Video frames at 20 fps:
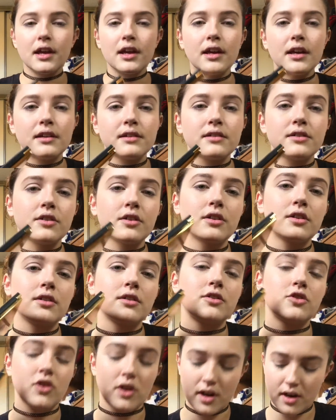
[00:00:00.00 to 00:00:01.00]
Is you're gonna
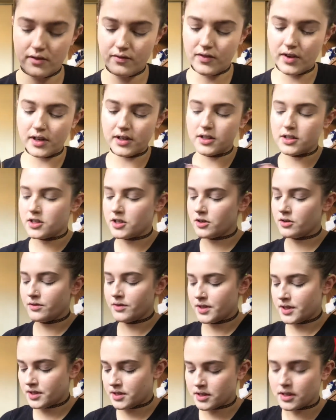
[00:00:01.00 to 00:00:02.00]
try and find a tone
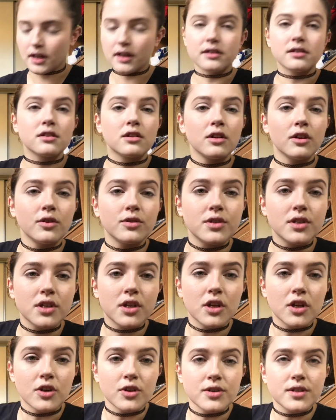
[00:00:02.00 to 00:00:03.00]
that's as close to
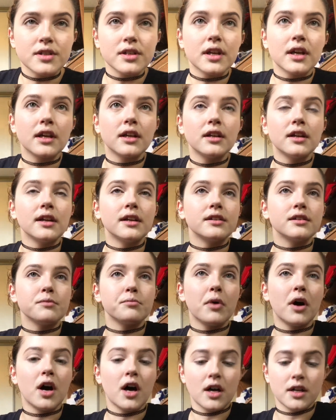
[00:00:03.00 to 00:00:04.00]
your skin as
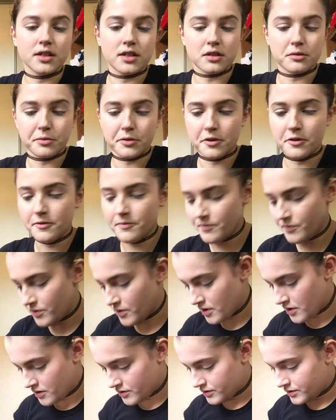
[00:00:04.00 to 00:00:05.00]
possible.
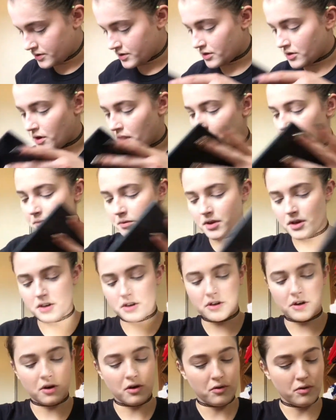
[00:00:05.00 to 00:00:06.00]
So I'm gonna
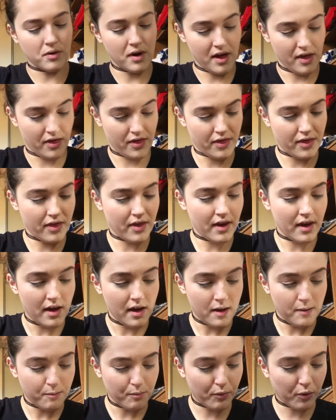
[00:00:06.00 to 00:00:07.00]
go with
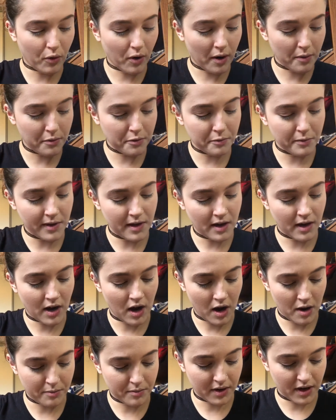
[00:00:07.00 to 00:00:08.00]
probably a
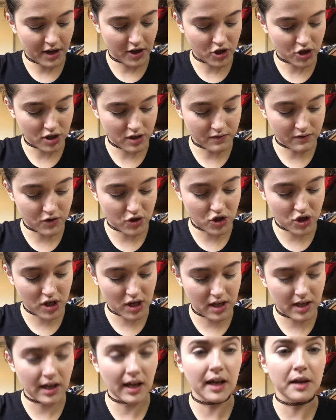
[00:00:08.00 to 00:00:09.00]
combination of
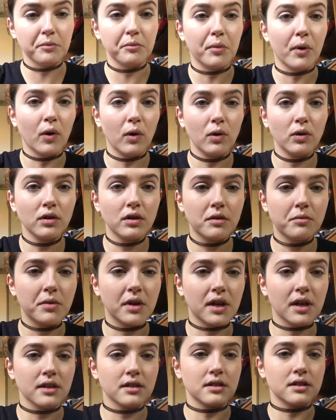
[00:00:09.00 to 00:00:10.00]
chic and bold,
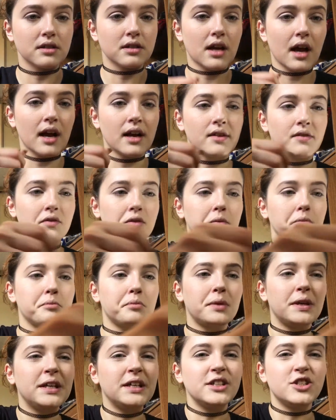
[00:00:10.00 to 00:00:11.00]
because it's kind of a
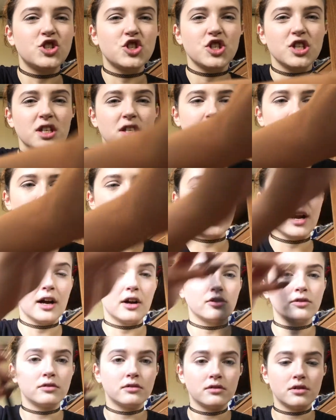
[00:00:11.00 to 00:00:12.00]
peachy
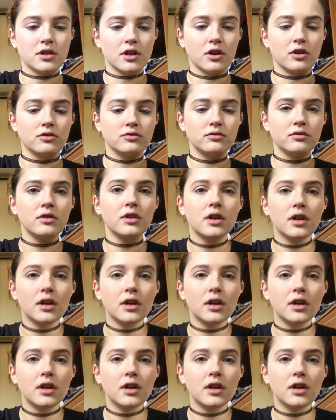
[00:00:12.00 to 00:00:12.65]
brown tone,